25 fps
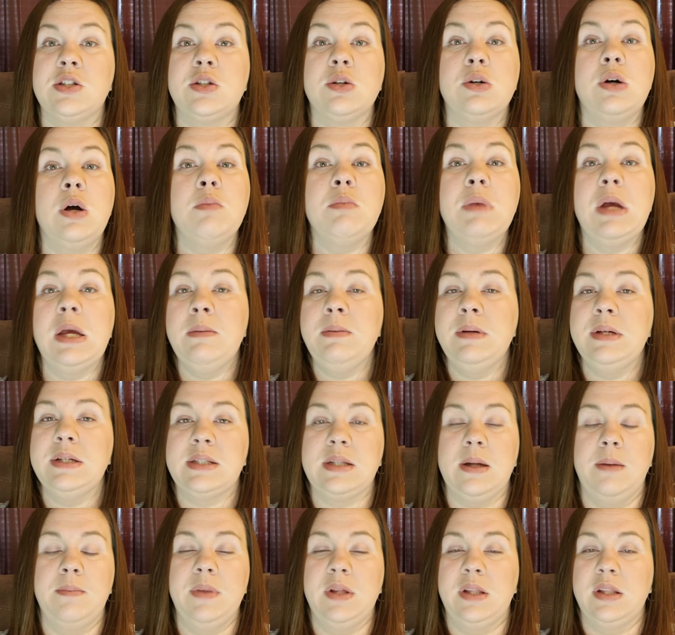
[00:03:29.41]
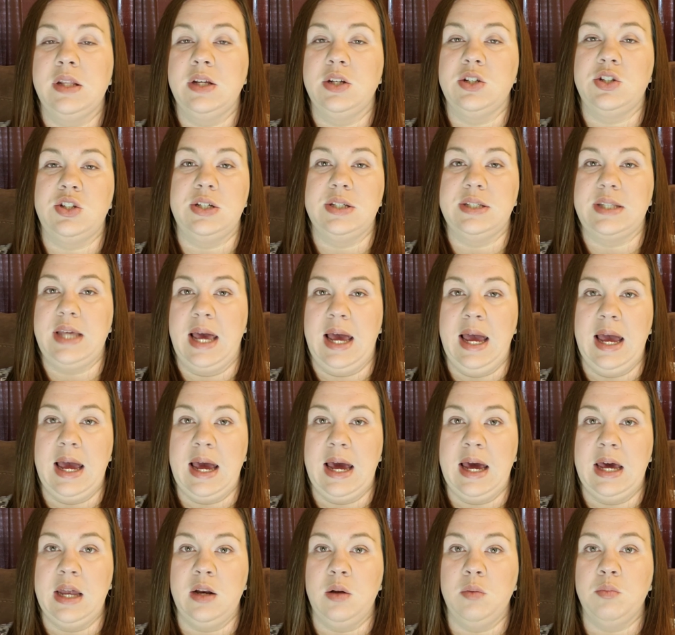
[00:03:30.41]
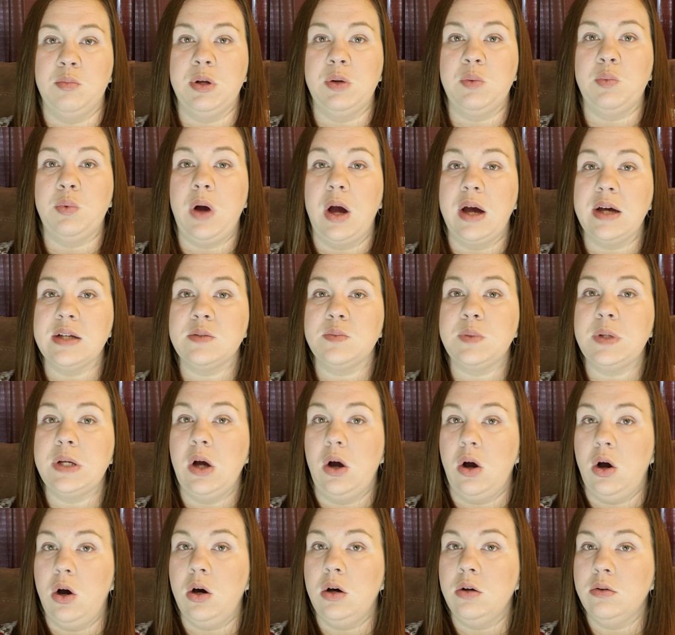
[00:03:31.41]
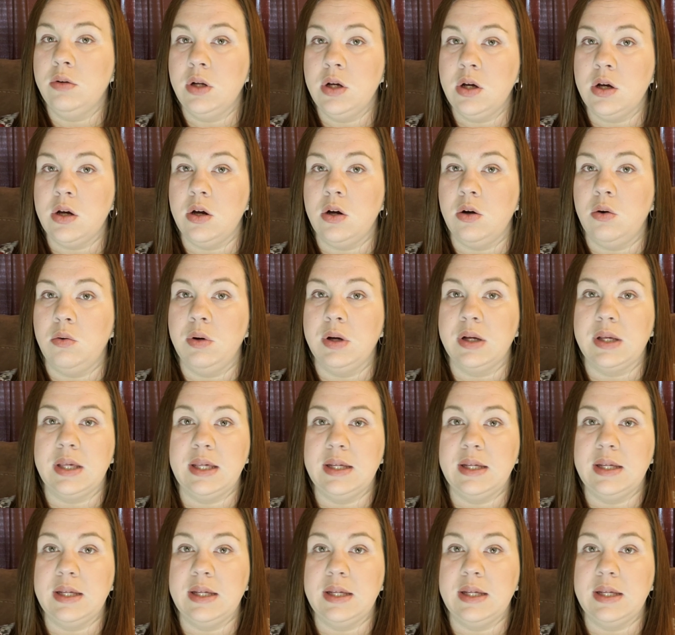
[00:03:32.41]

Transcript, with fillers: So it may be something that she's had, but as we all know,